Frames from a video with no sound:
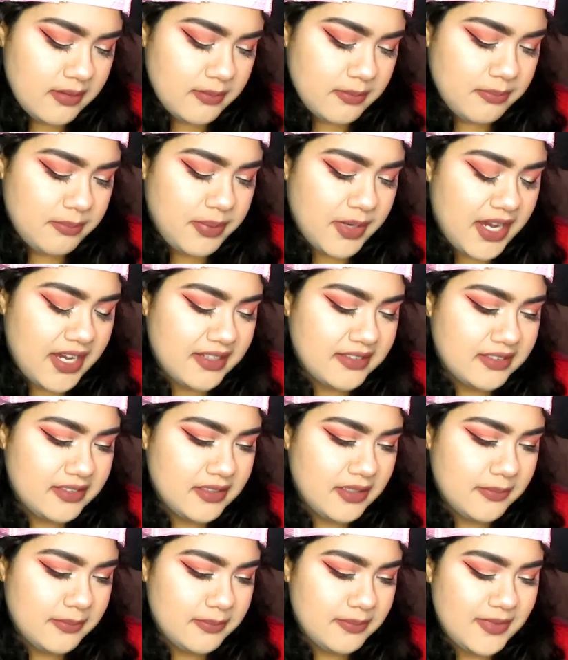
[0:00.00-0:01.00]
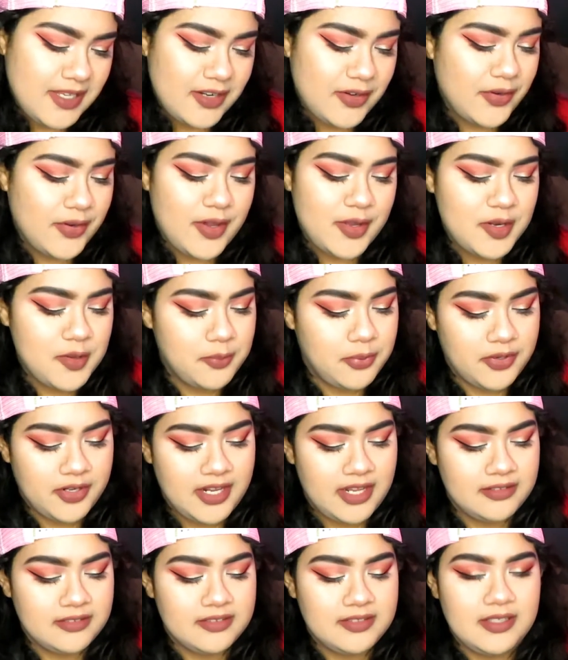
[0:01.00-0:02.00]
Buxom. I don't know how to
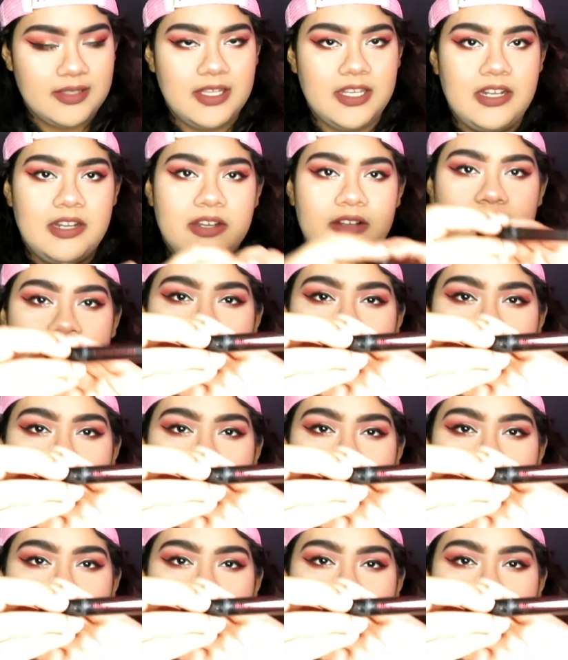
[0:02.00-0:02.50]
pronounce it. And it